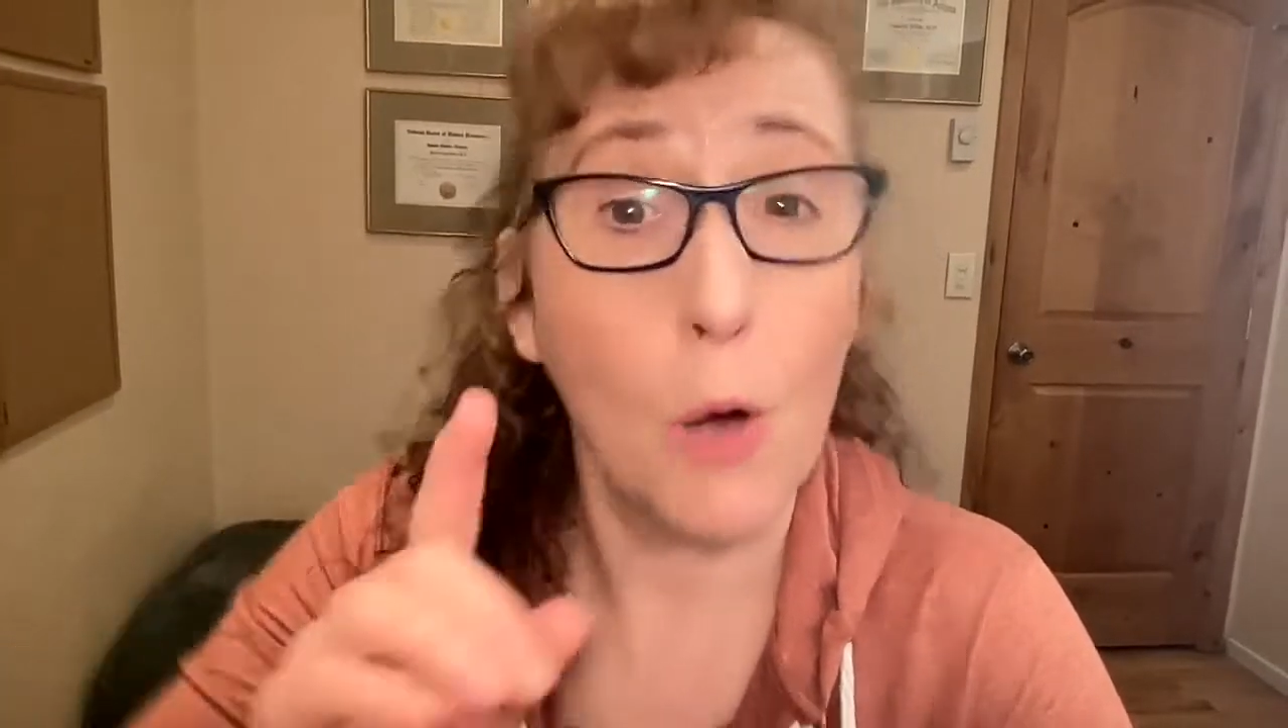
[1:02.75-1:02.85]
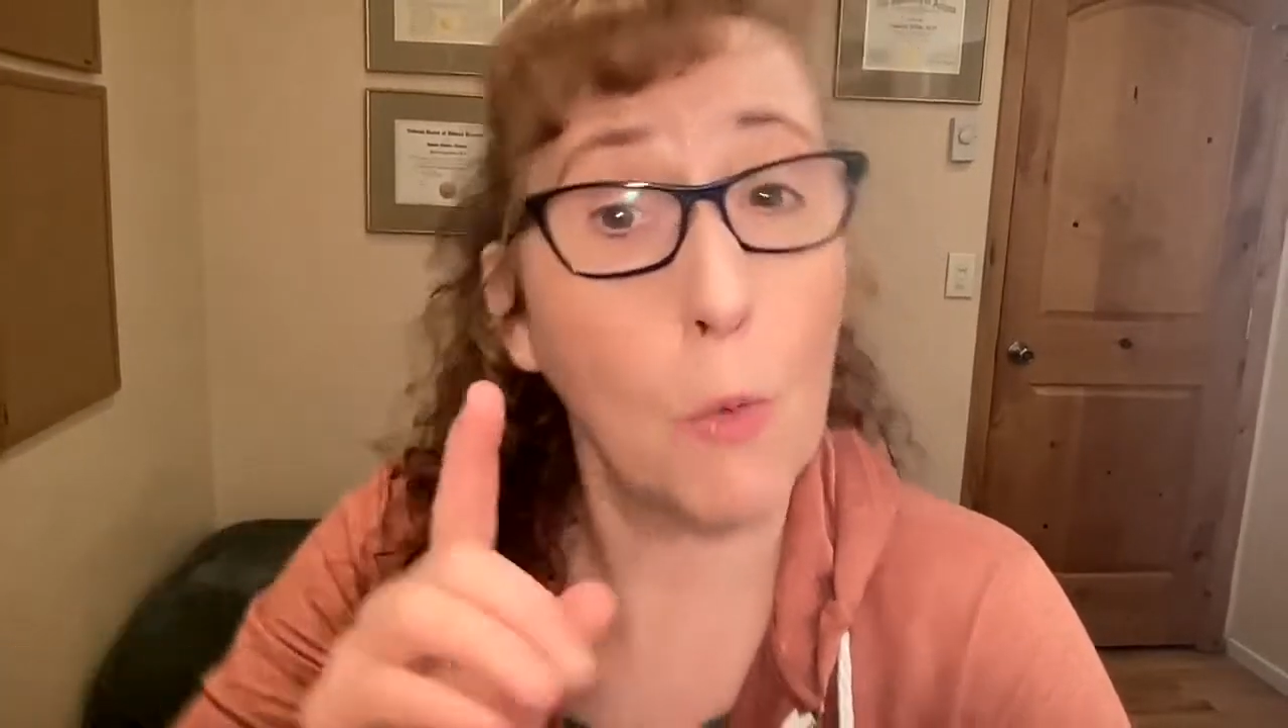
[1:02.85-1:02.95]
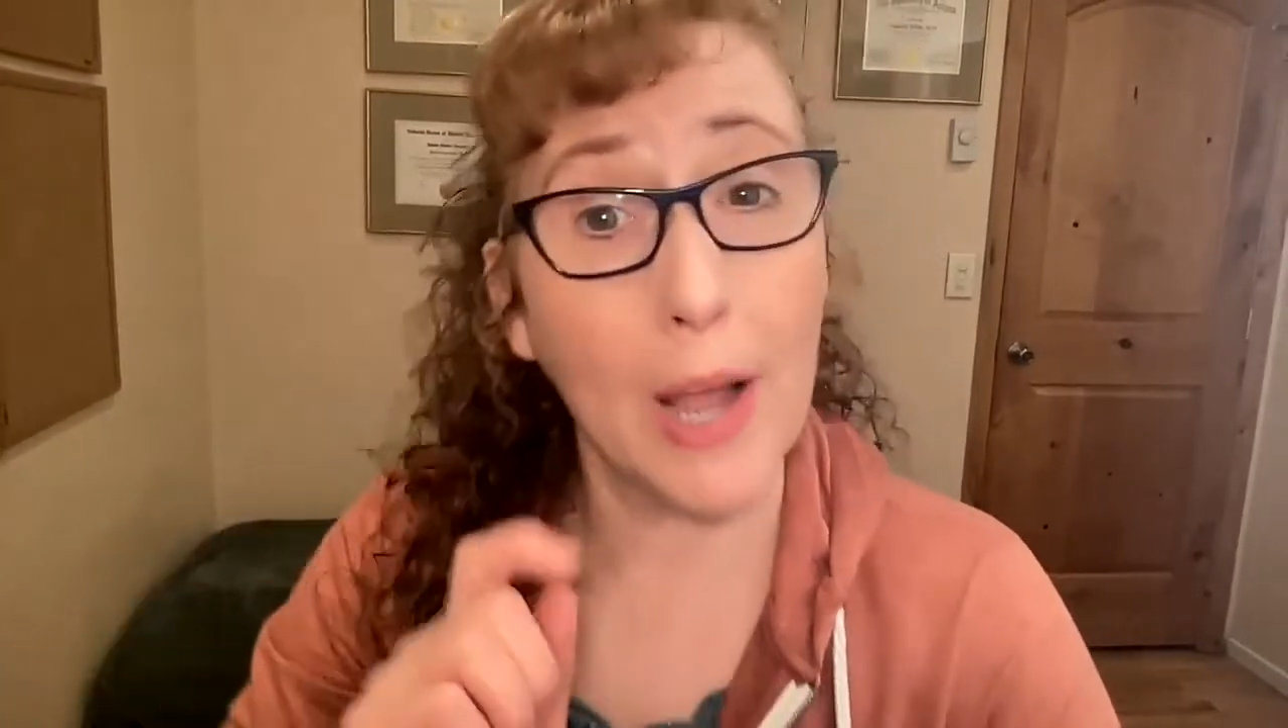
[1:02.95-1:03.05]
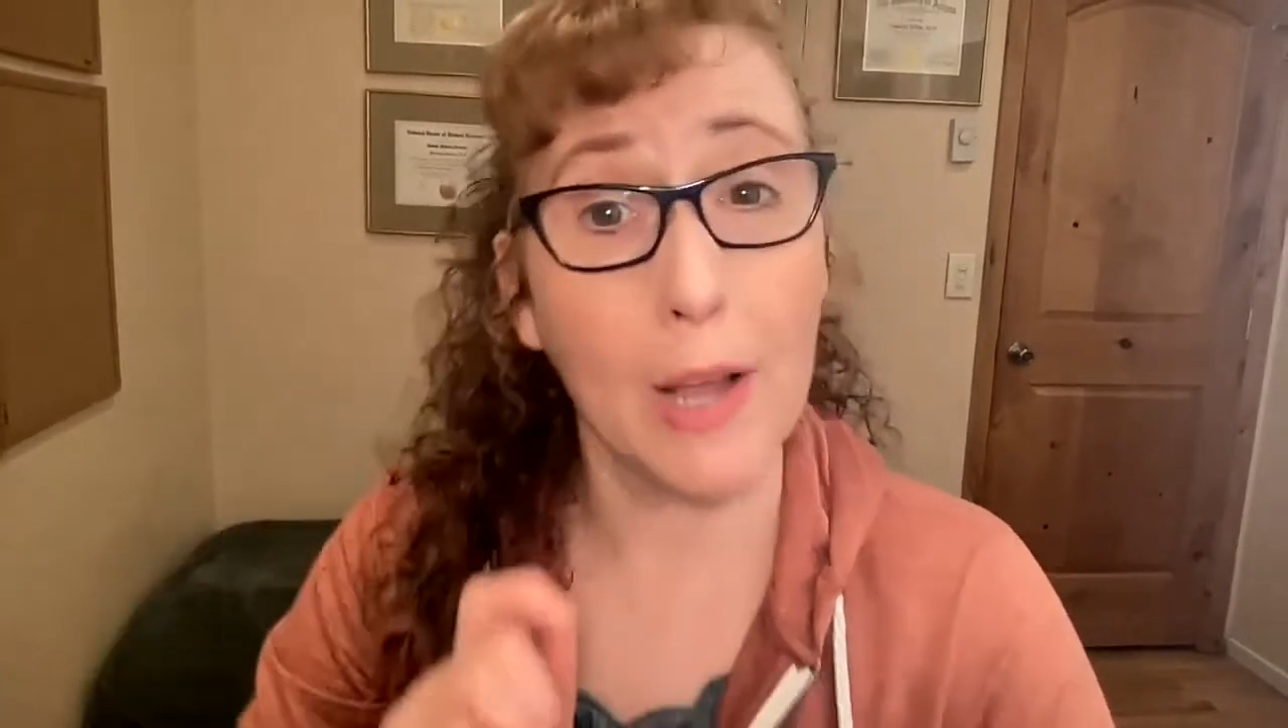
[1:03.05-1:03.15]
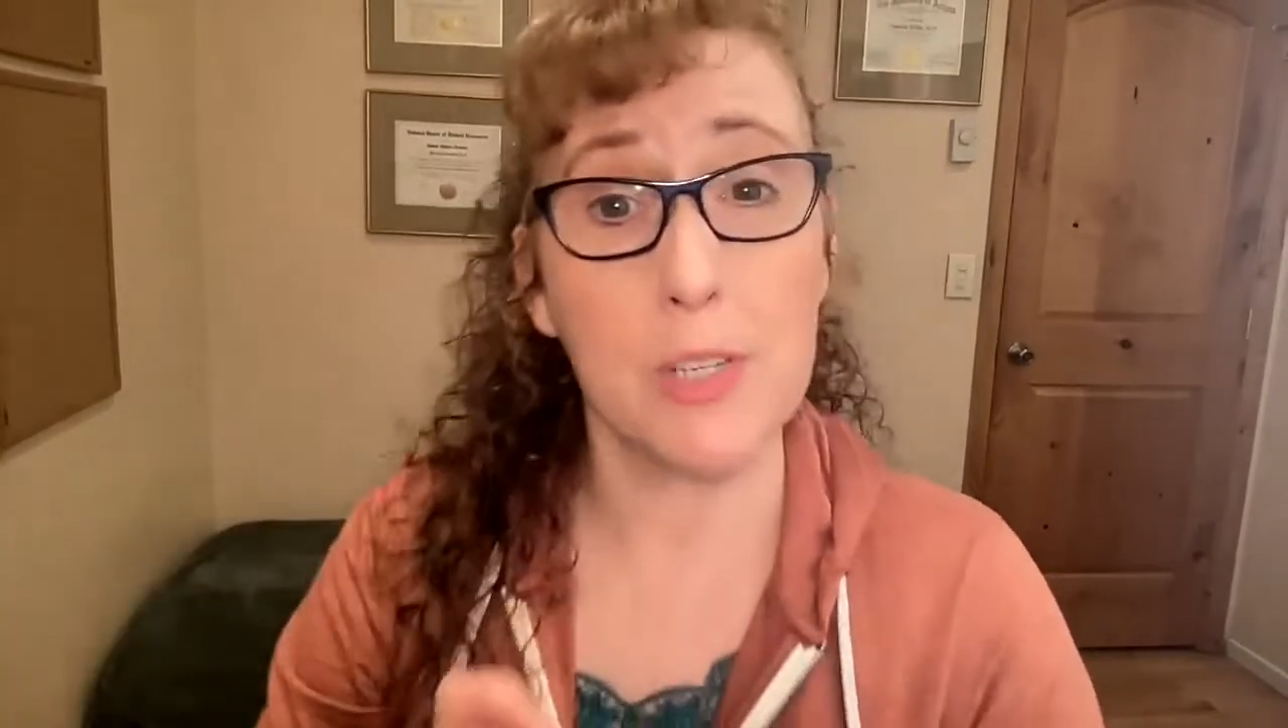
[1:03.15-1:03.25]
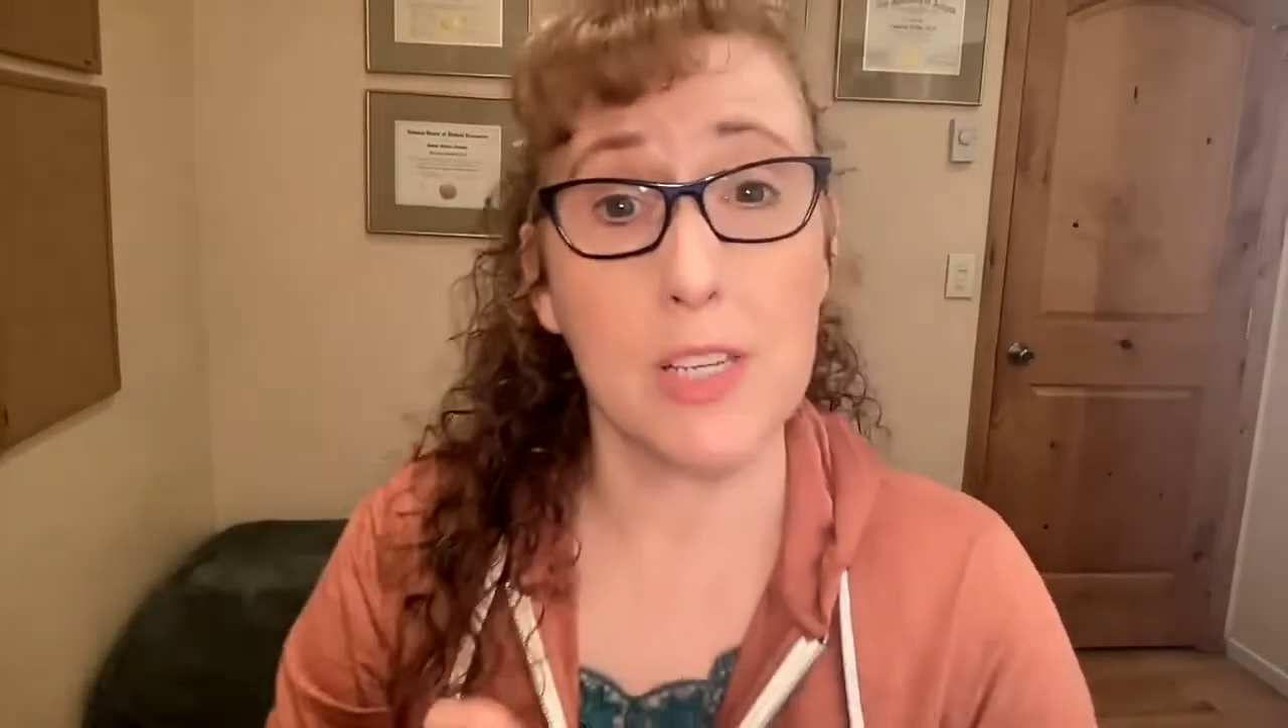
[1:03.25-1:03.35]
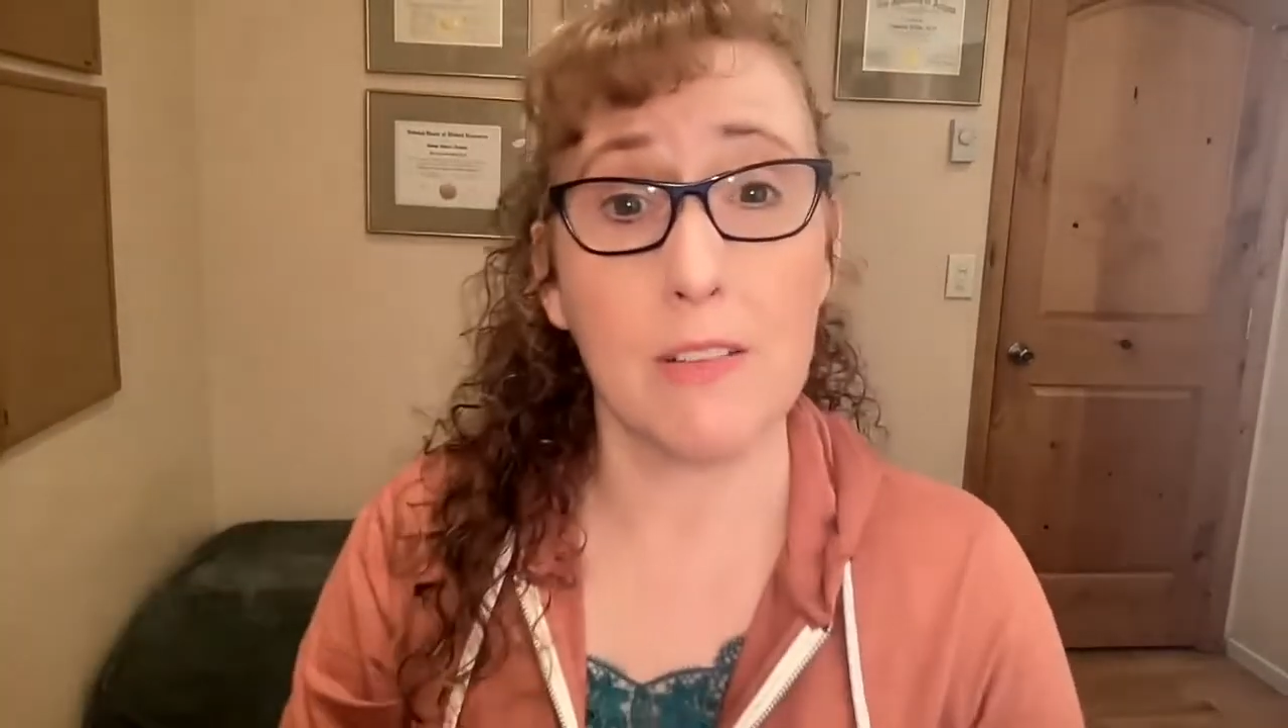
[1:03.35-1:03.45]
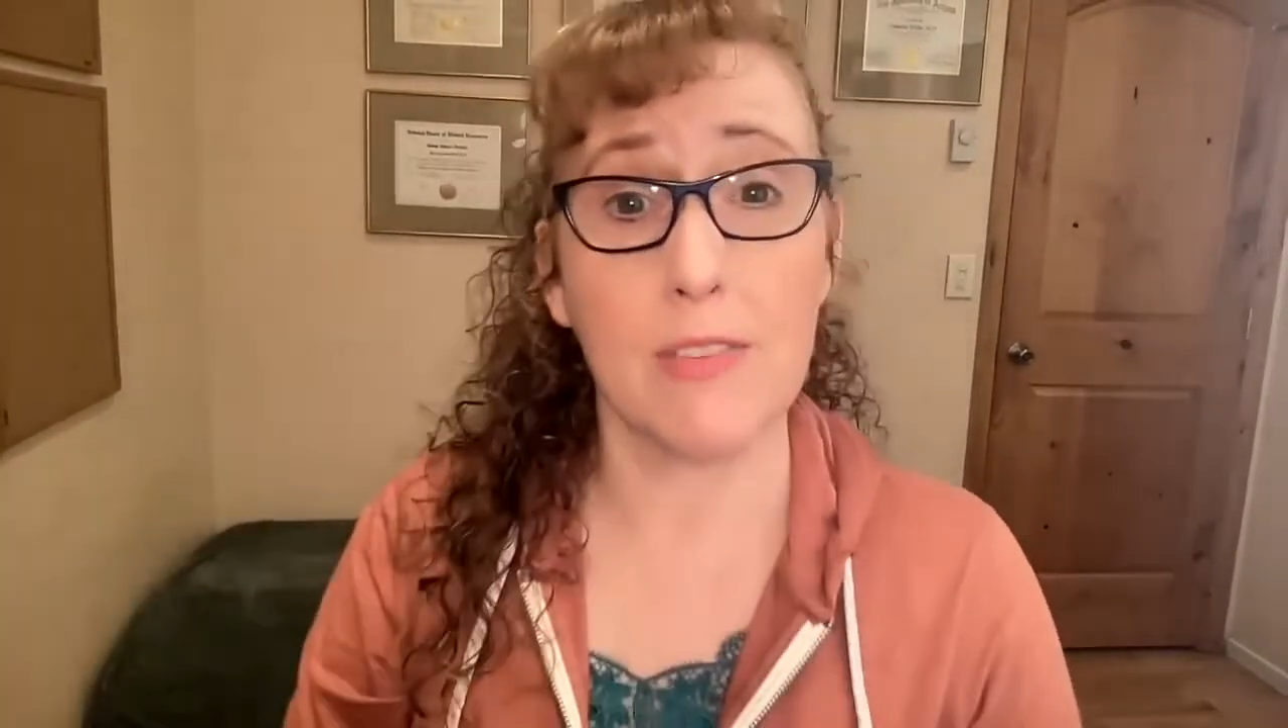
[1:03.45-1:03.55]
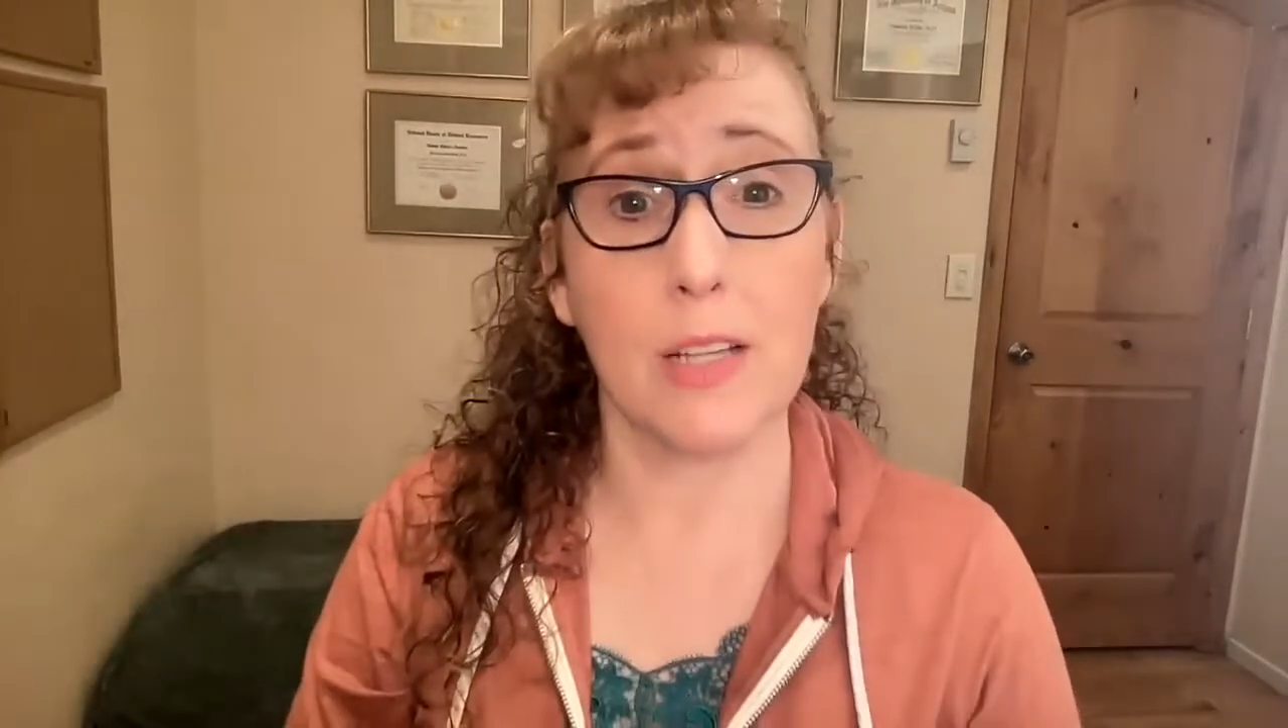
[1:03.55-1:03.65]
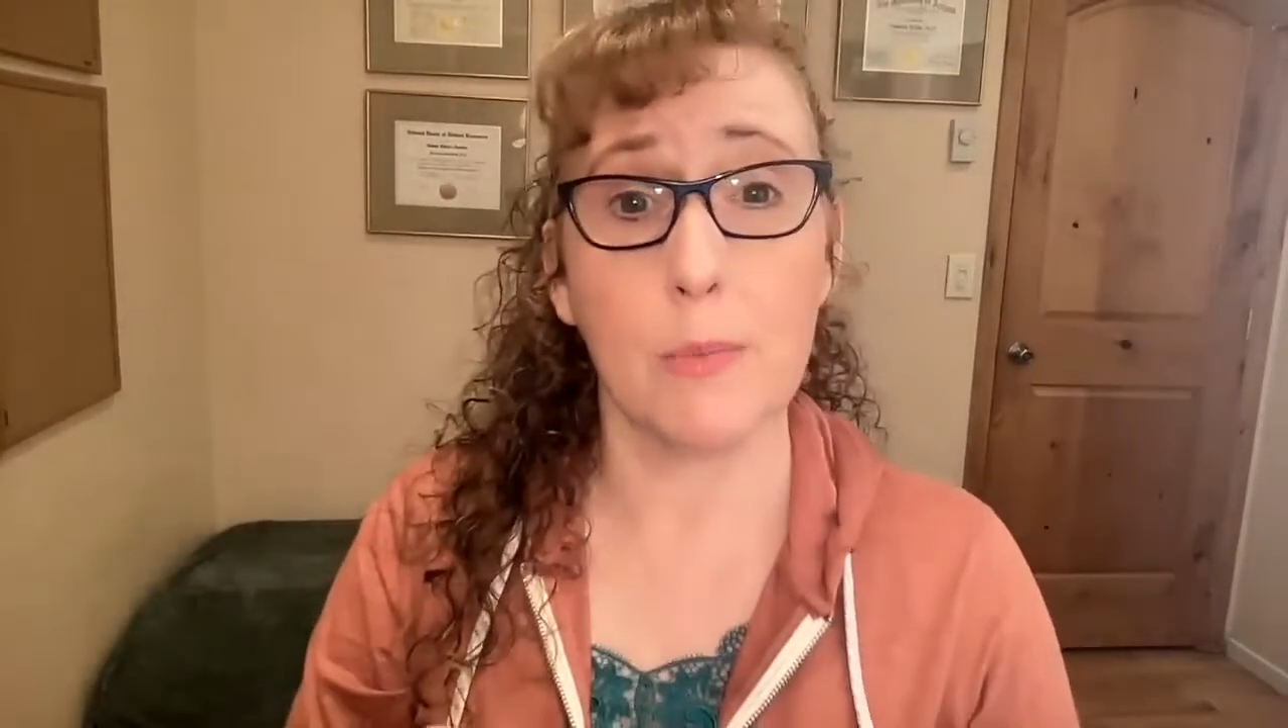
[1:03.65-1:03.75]
why I was
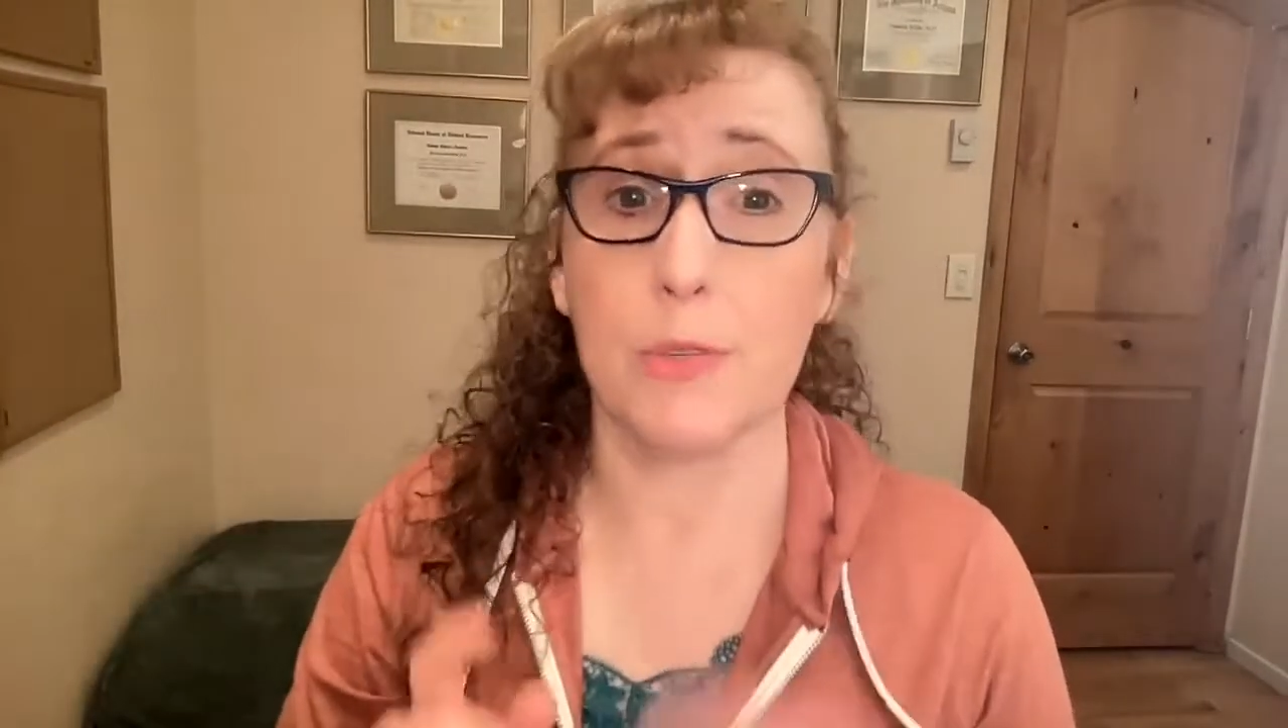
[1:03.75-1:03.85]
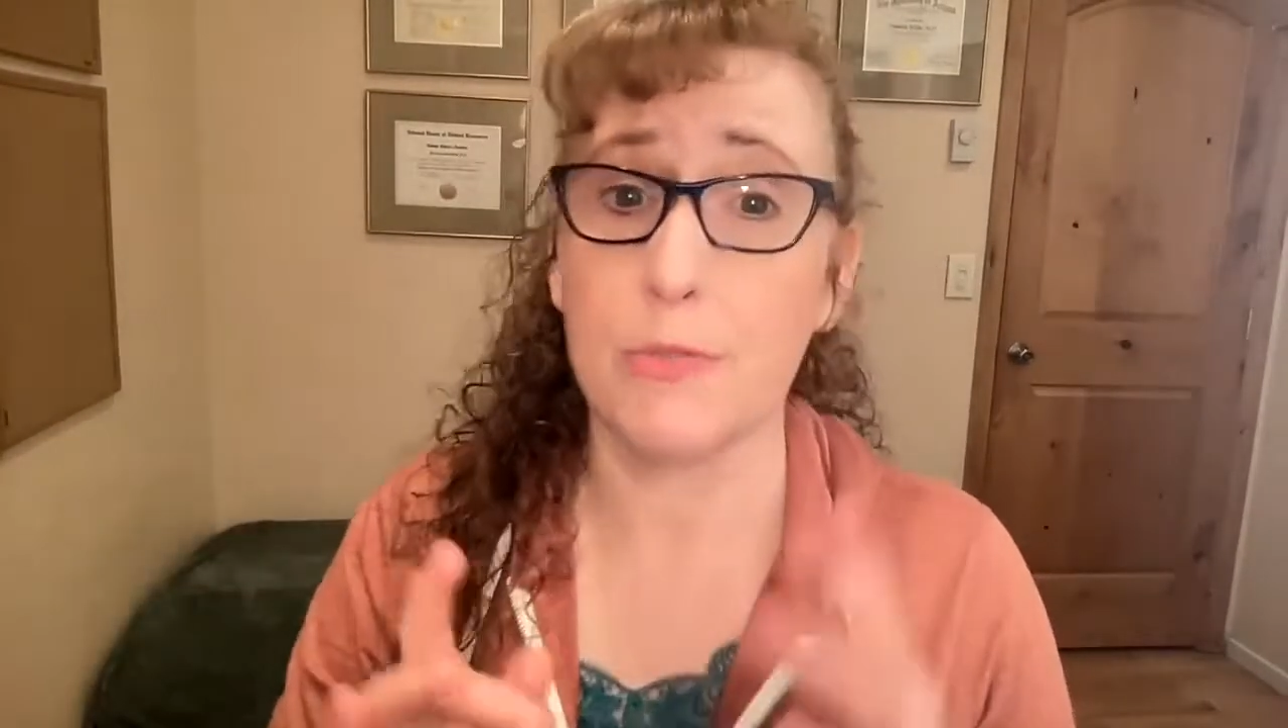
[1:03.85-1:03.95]
unavailable